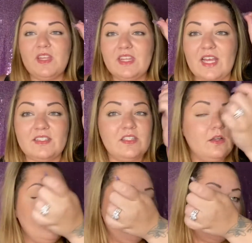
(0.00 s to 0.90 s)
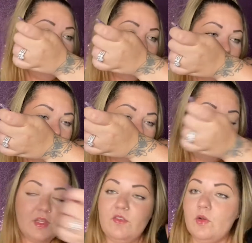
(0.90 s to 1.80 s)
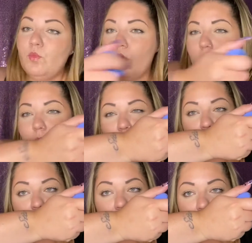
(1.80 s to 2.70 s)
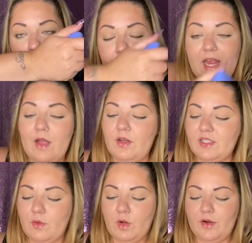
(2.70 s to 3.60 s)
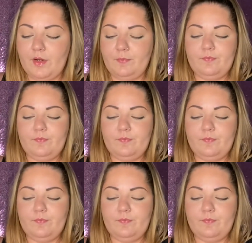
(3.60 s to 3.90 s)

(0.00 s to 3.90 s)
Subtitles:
that stuff even more now as I wear it.